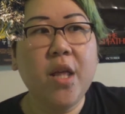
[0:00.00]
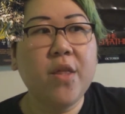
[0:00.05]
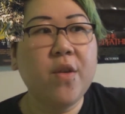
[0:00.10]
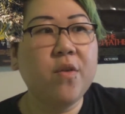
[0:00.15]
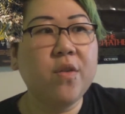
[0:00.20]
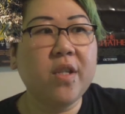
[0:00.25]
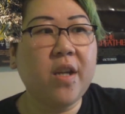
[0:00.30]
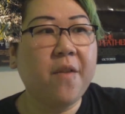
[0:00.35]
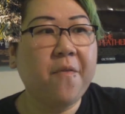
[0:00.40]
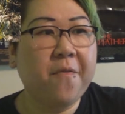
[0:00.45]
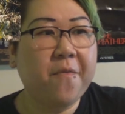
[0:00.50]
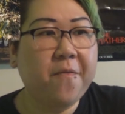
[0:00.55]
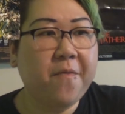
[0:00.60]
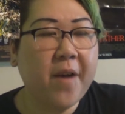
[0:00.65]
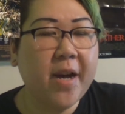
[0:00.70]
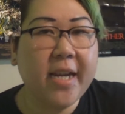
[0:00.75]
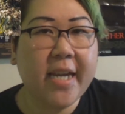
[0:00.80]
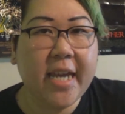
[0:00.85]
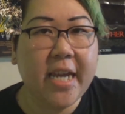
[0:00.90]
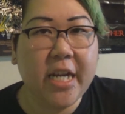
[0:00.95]
There's a
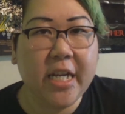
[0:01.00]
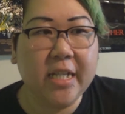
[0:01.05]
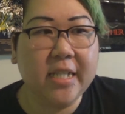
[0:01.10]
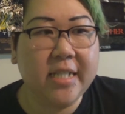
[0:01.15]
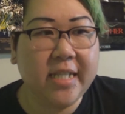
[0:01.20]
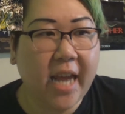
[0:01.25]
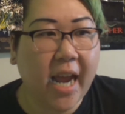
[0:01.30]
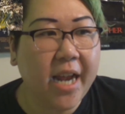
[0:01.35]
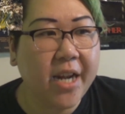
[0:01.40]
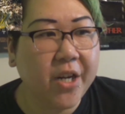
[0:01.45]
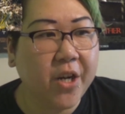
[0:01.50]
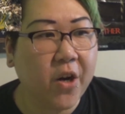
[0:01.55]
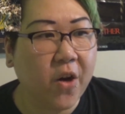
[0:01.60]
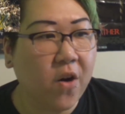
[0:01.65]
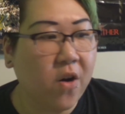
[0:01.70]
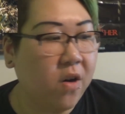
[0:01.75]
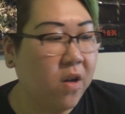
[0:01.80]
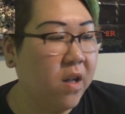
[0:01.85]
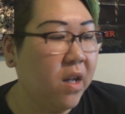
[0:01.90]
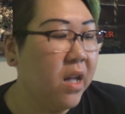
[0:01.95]
fucking dead
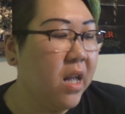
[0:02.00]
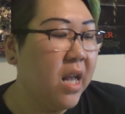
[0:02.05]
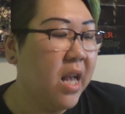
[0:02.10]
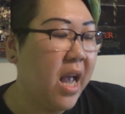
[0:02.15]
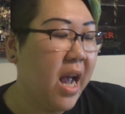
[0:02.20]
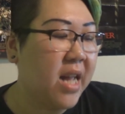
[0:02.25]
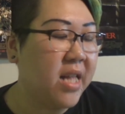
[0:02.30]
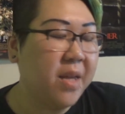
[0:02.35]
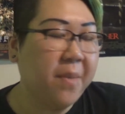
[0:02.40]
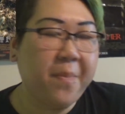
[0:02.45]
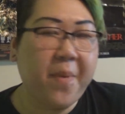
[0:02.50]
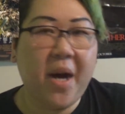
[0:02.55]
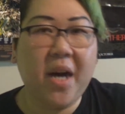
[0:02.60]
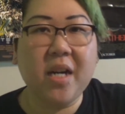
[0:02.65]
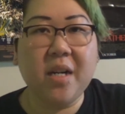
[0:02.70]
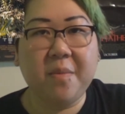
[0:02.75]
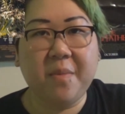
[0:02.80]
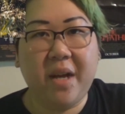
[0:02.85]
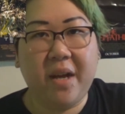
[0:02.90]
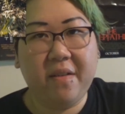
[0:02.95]
girl at the
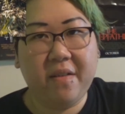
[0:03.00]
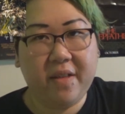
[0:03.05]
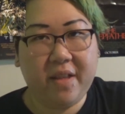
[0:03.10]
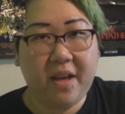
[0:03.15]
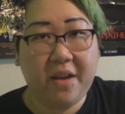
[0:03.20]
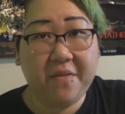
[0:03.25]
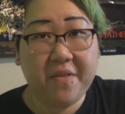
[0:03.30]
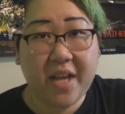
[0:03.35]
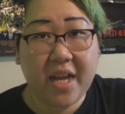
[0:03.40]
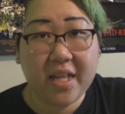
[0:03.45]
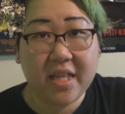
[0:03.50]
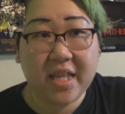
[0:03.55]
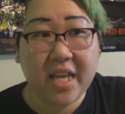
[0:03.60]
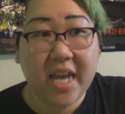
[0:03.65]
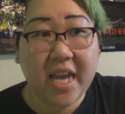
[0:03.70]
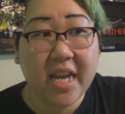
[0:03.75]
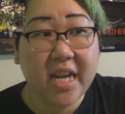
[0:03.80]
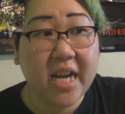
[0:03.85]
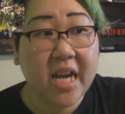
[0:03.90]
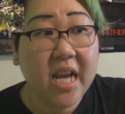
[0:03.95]
bottom of that
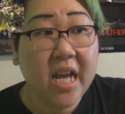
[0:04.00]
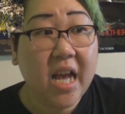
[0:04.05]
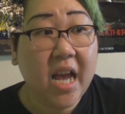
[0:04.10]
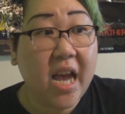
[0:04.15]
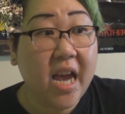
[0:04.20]
thing,